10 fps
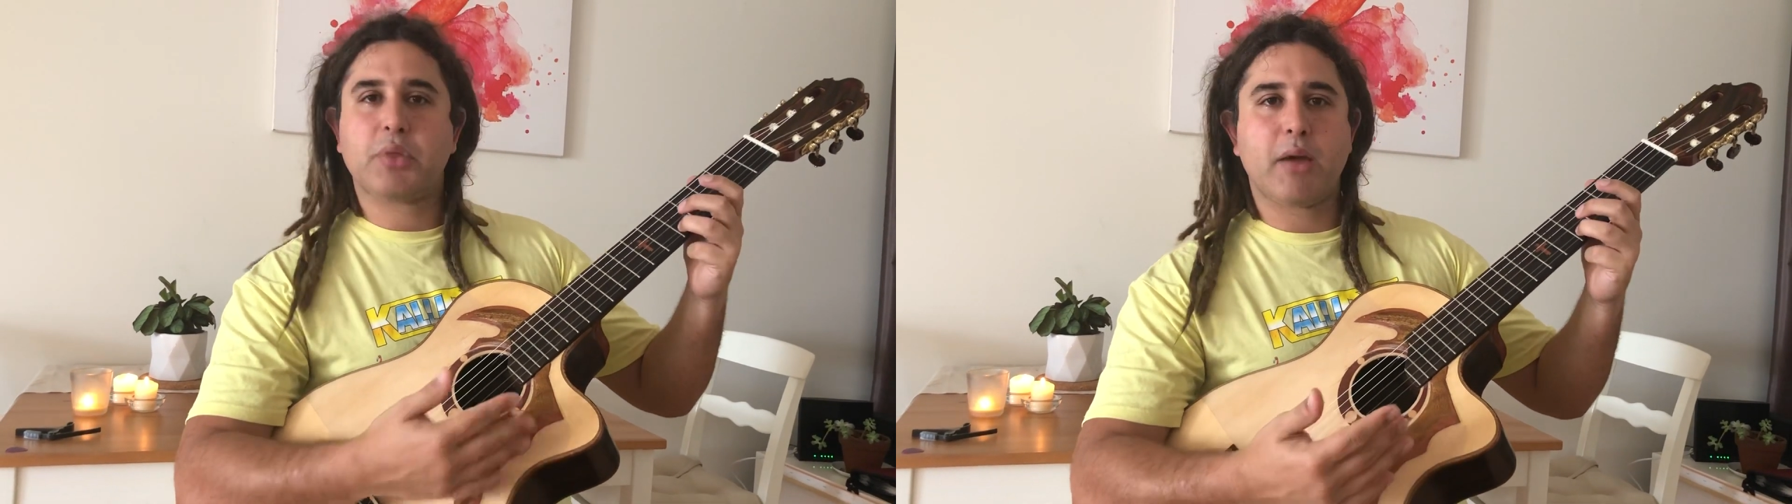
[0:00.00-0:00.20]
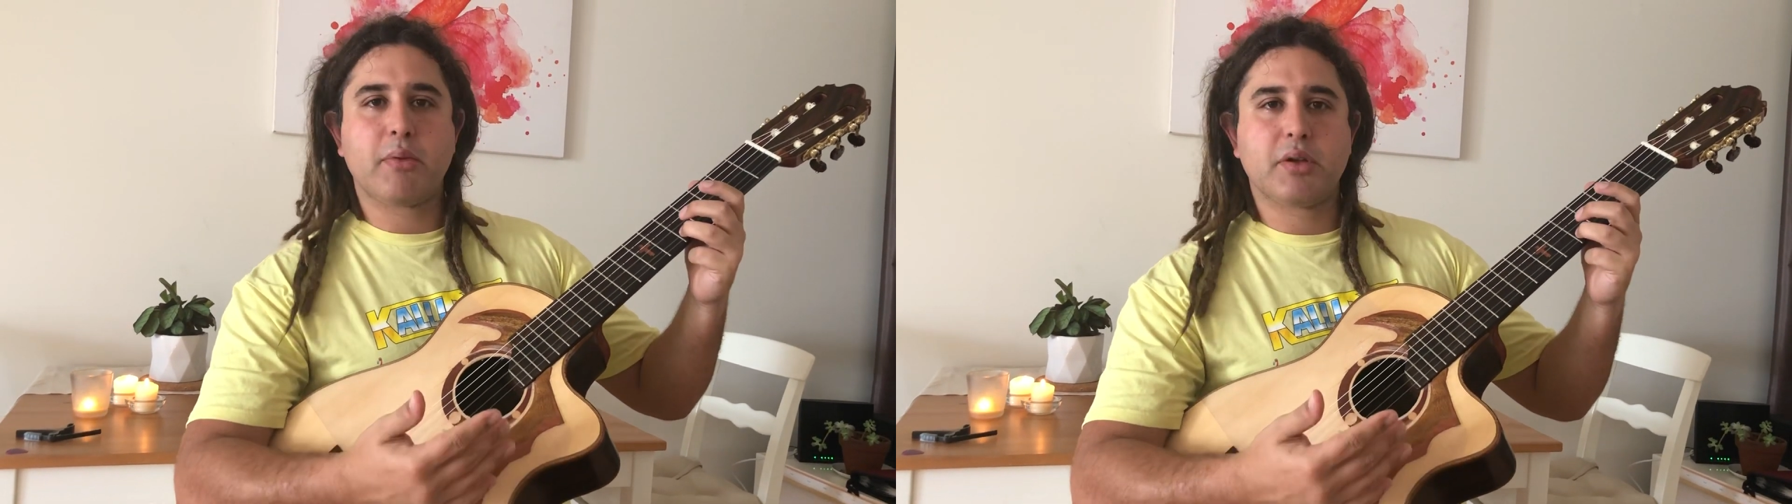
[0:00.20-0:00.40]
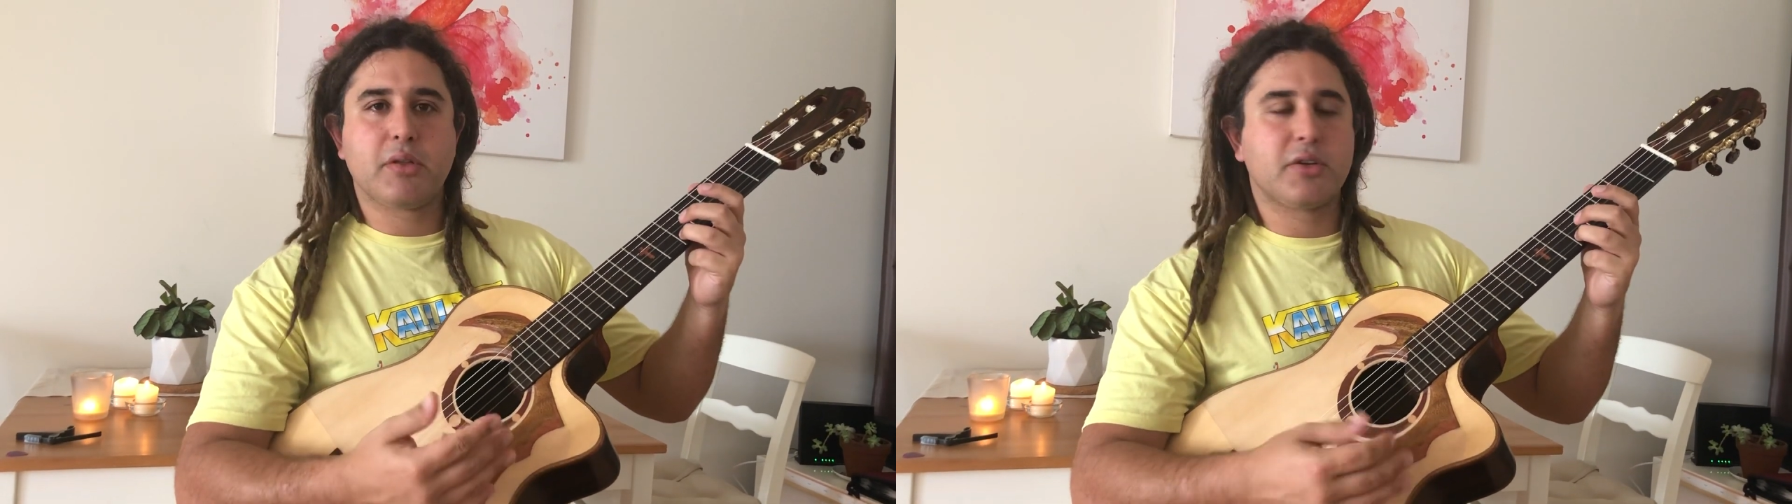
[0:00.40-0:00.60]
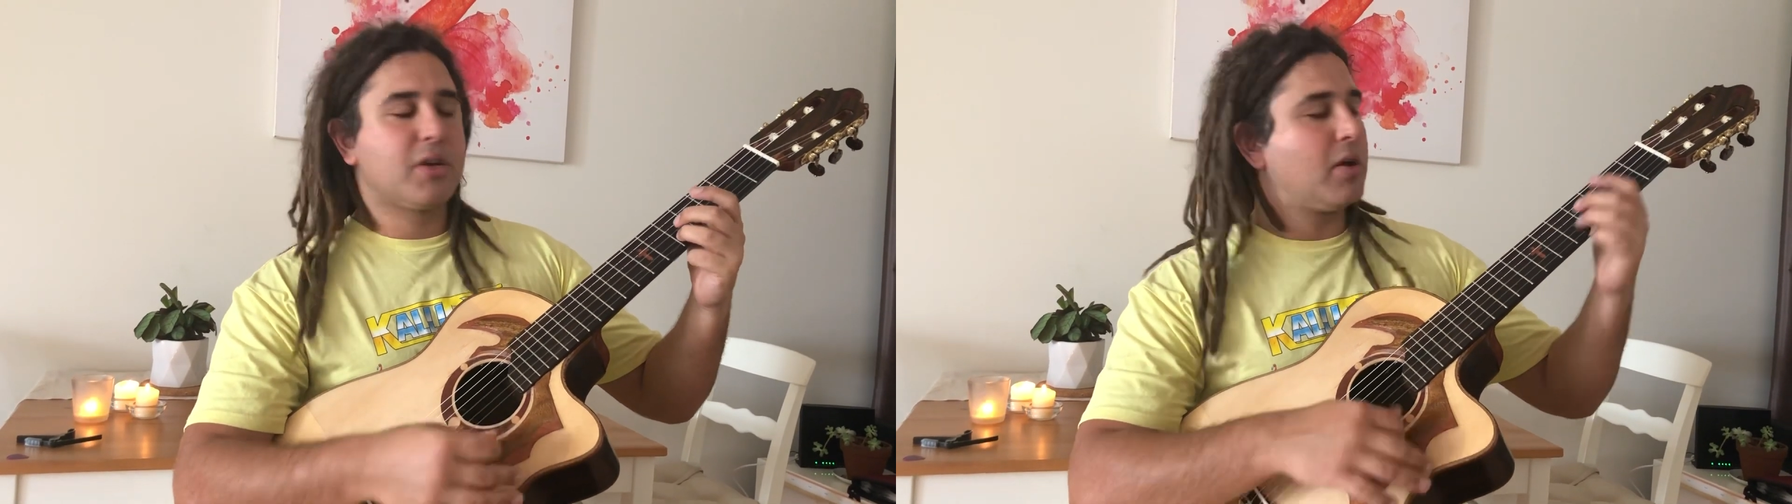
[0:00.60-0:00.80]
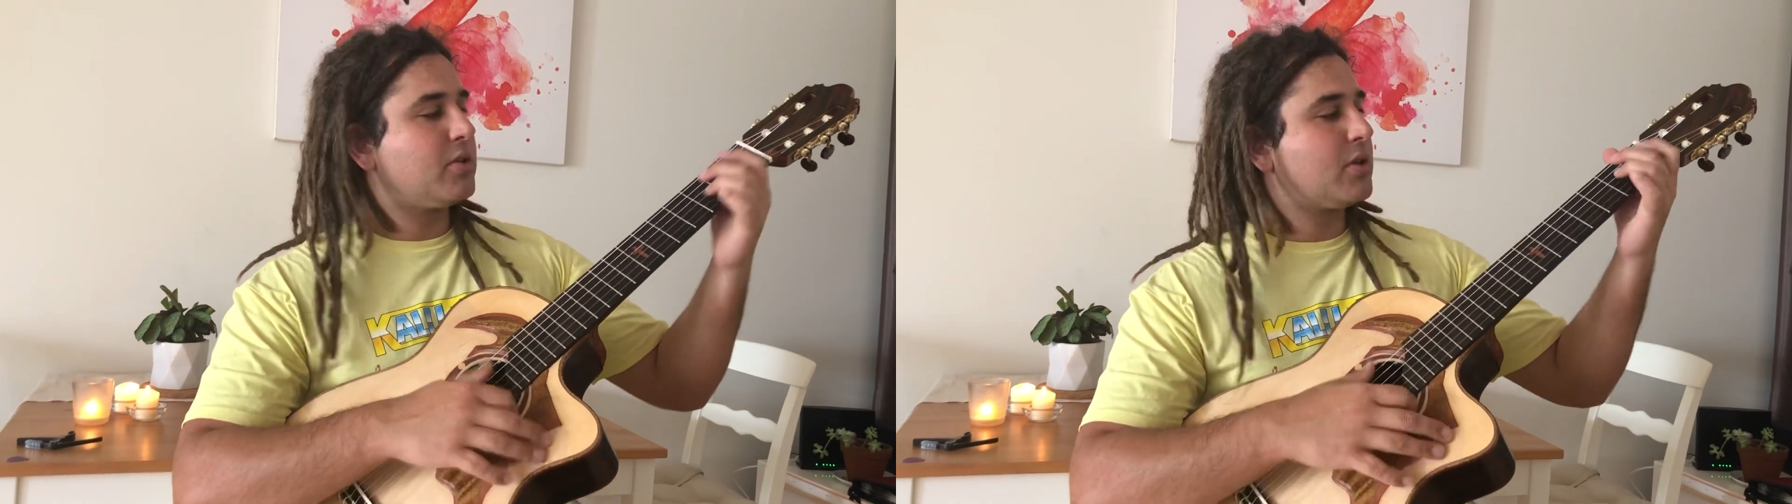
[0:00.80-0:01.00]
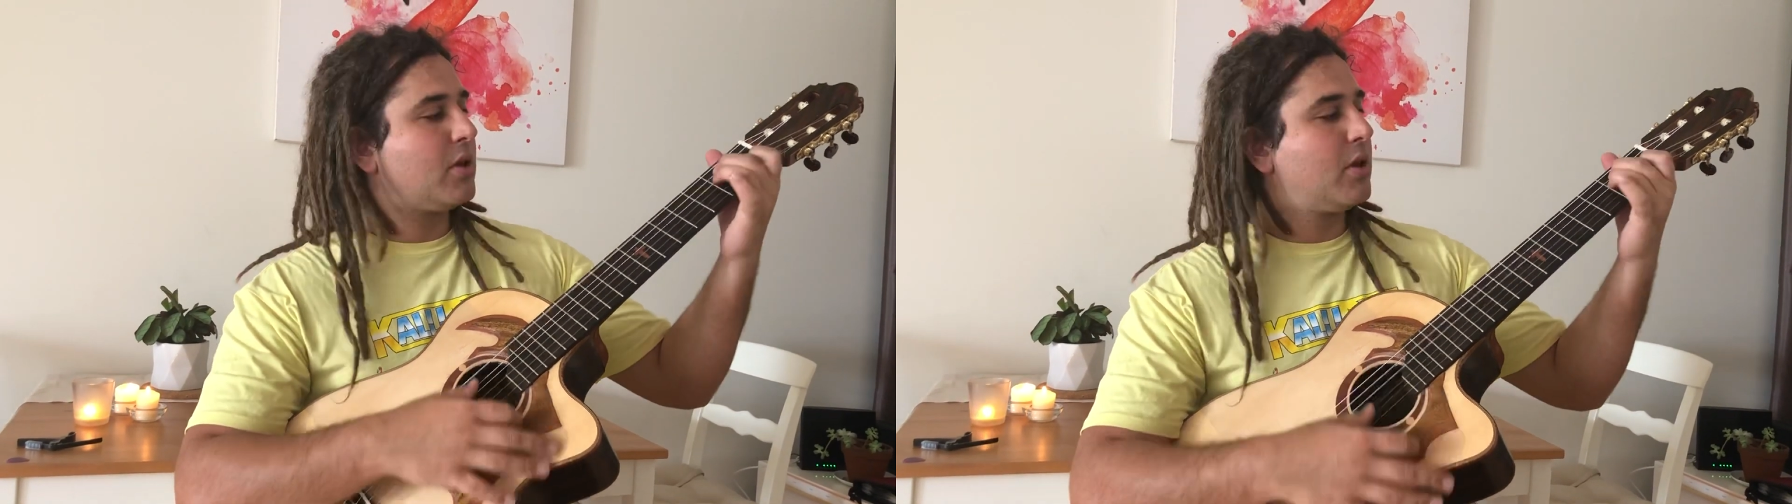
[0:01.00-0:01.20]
play with all those notes.